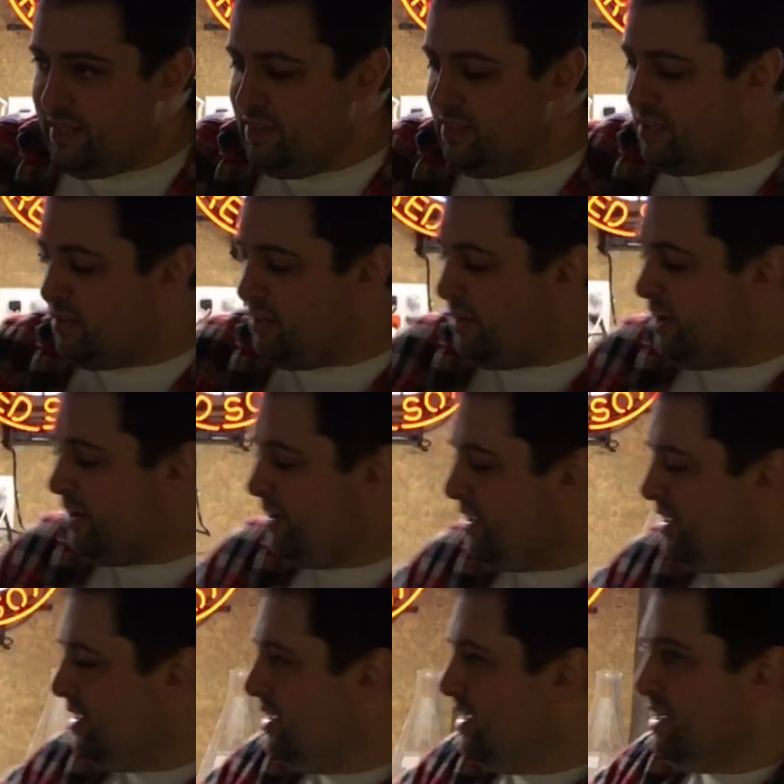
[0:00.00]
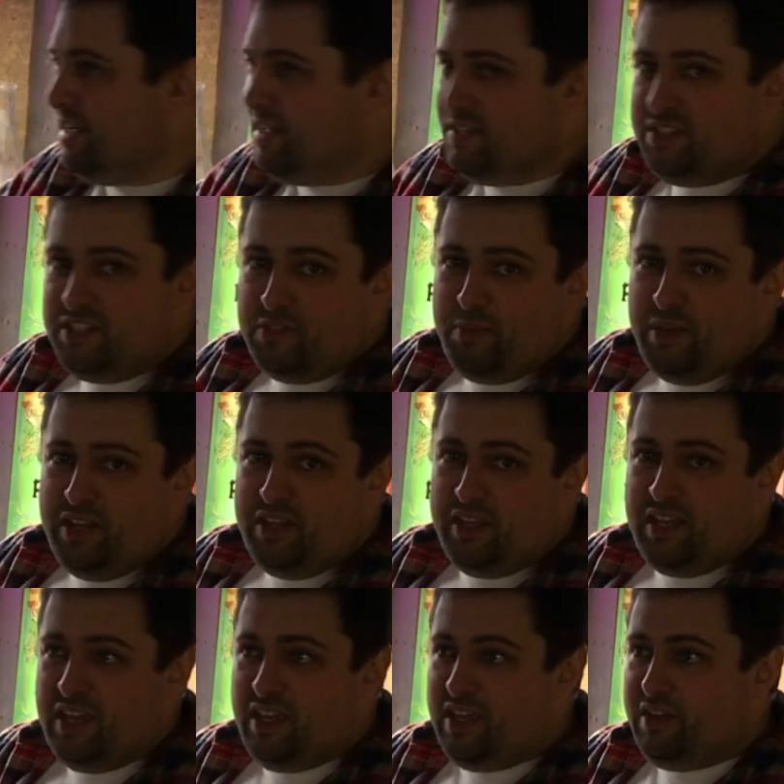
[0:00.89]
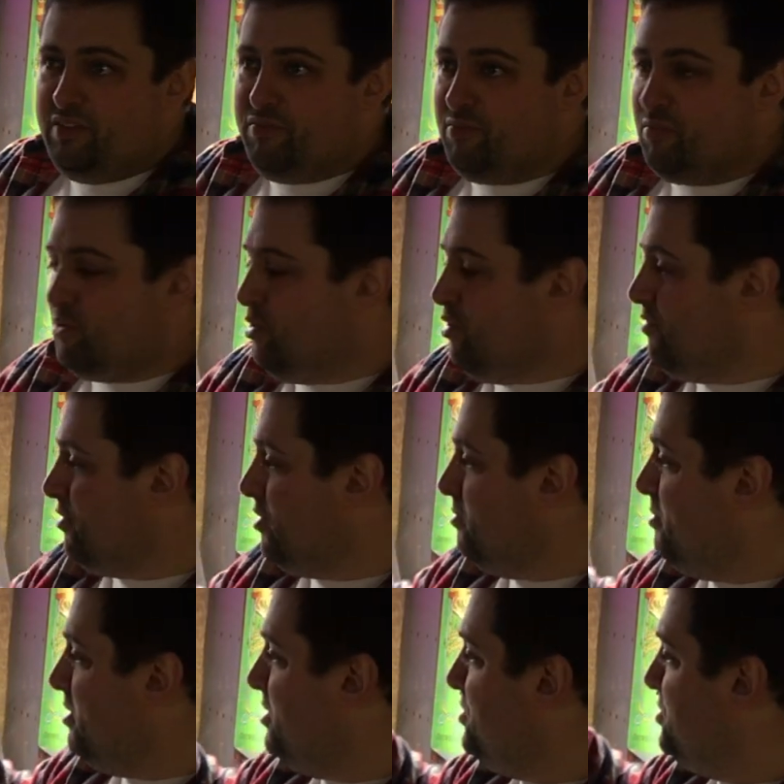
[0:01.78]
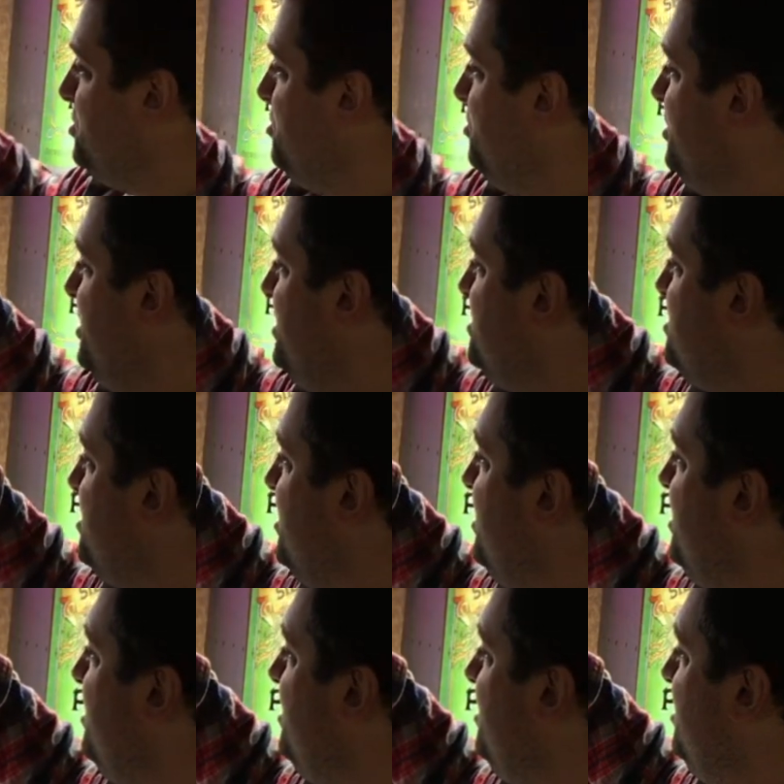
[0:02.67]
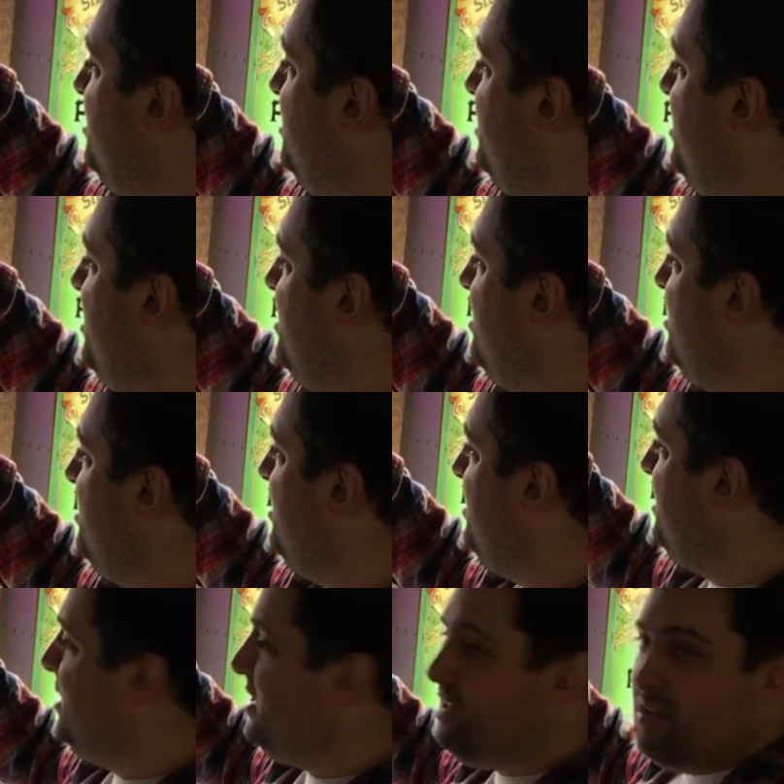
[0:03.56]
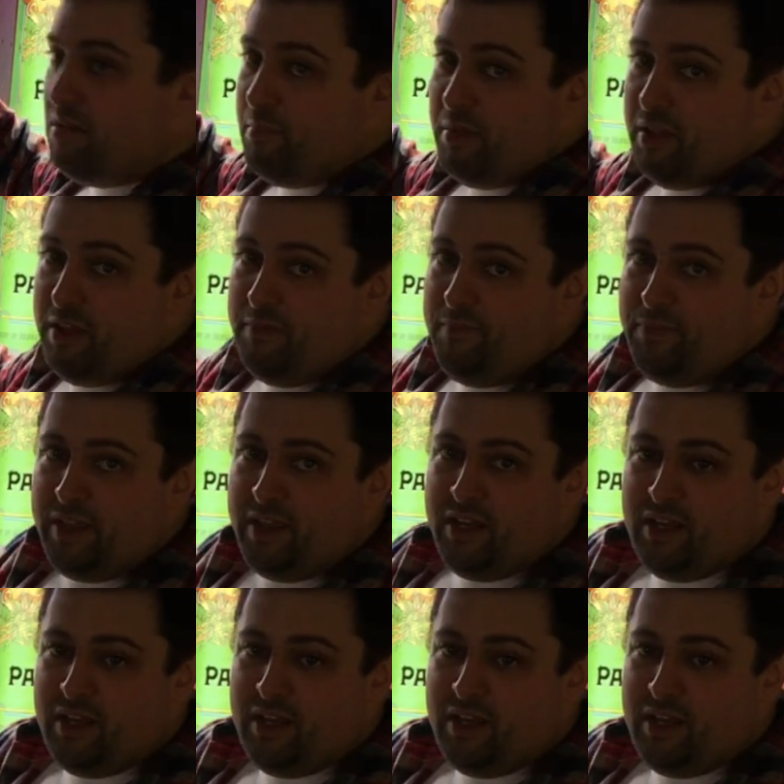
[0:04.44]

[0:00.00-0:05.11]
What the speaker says: The clarity, this has been in the keg for over a month, so it is starting to clear a little bit.